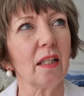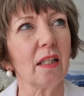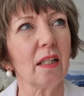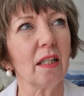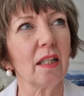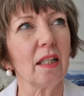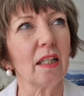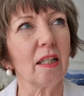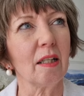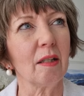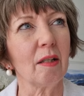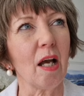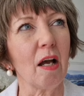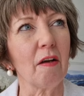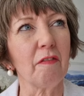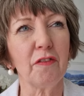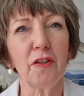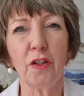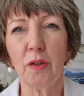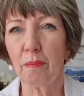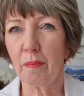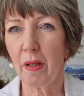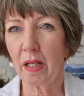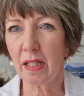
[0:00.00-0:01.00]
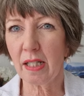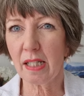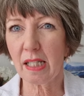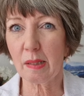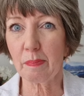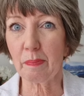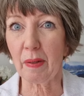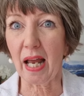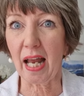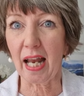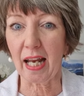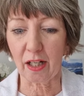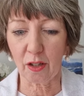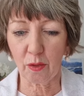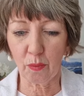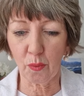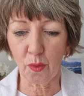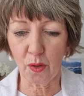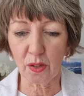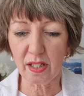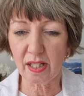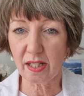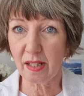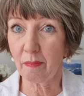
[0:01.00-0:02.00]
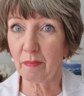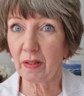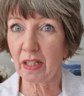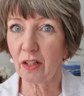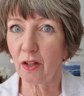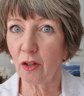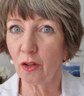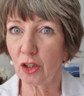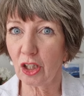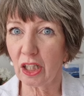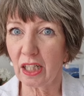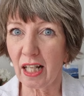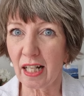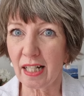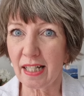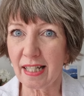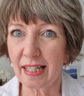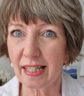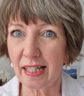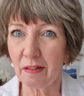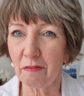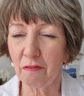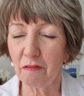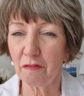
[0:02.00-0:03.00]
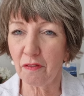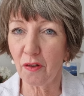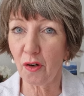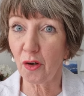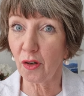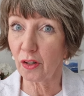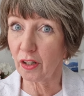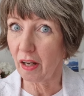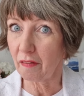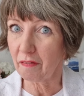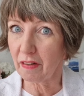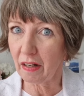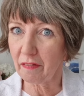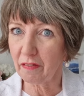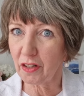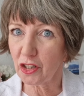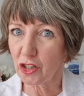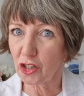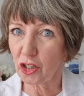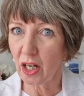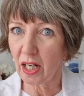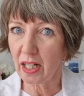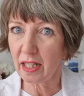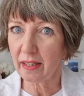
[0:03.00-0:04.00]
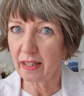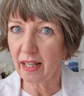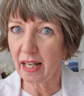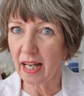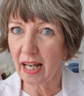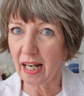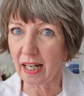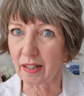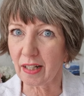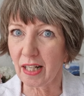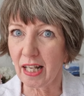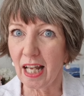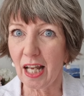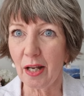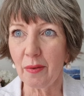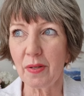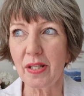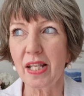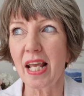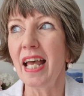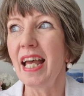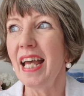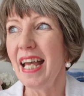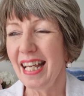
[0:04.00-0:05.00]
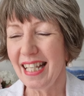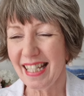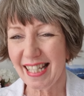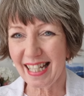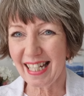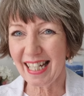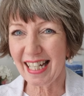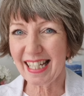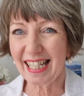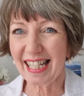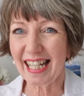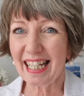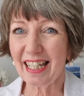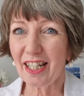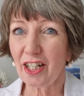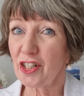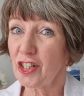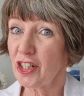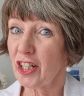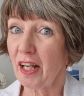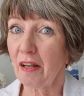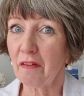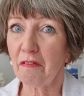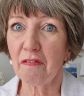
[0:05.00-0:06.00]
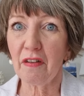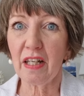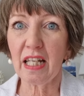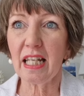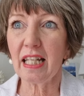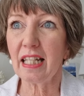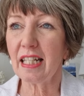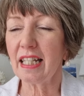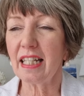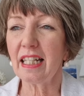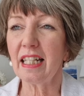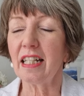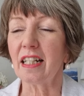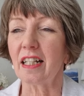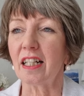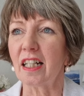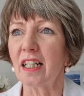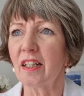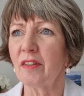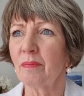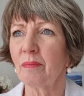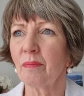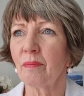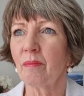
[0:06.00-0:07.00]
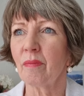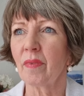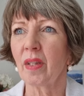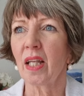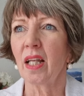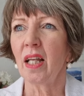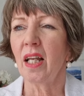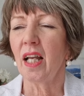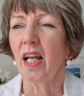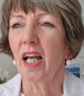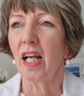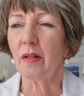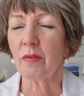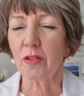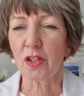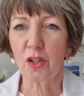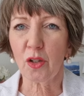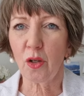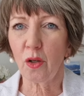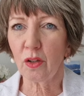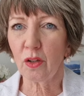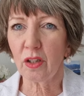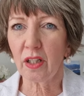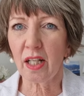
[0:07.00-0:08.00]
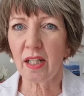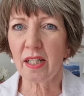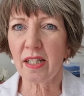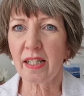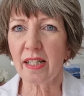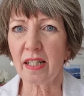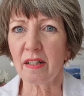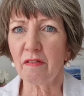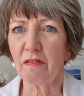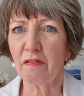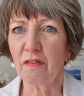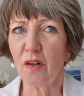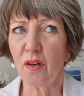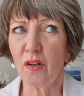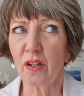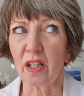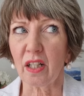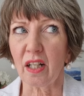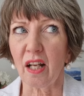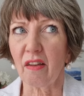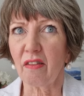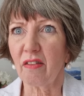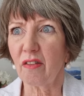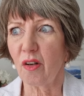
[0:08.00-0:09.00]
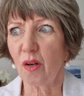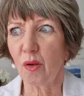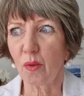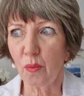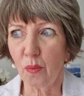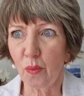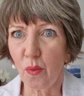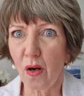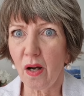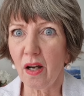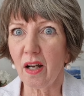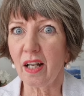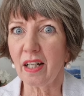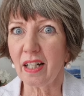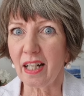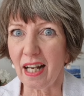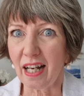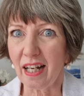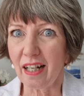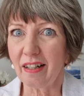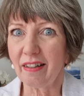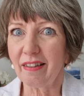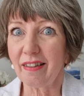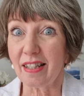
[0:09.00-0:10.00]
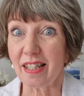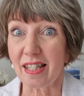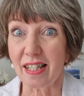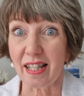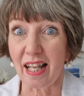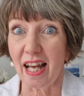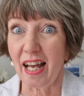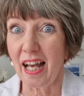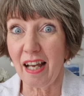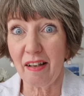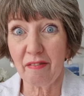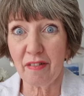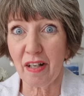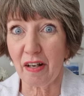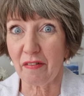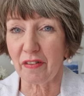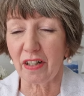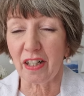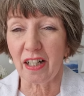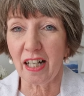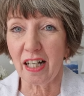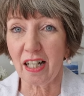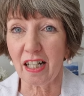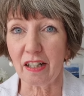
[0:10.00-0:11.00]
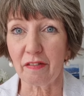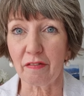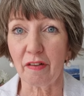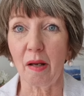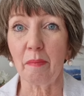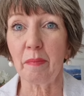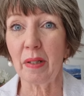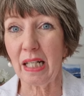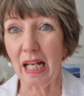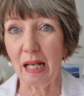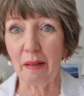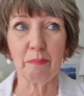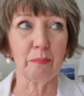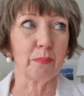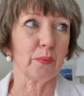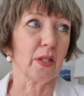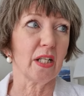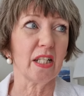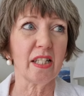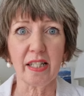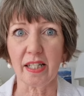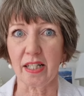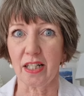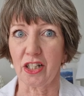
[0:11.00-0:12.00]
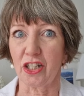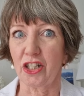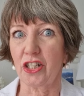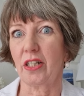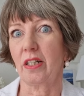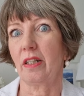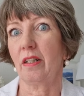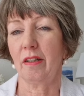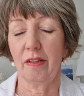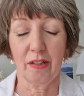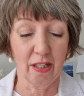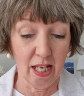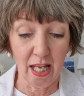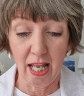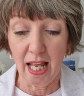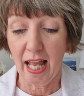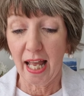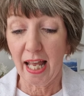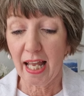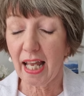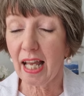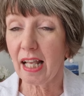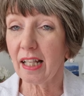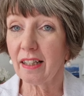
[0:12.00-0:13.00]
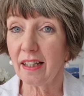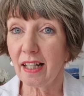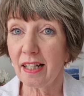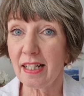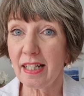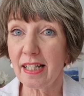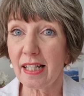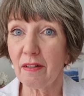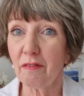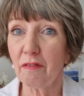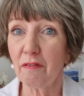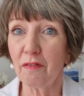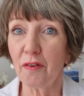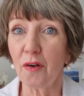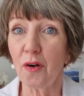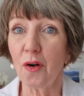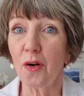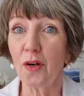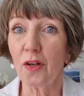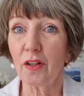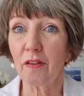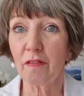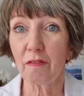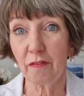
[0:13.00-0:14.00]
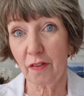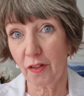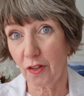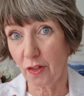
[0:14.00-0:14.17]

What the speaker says: a few months back was something called London Fog. Have you ever tried that? It's in a Danish cafe here, and it was called London Fog, and I thought, what on earth is that? I've never heard of it. I mean, I'm British. London Fog,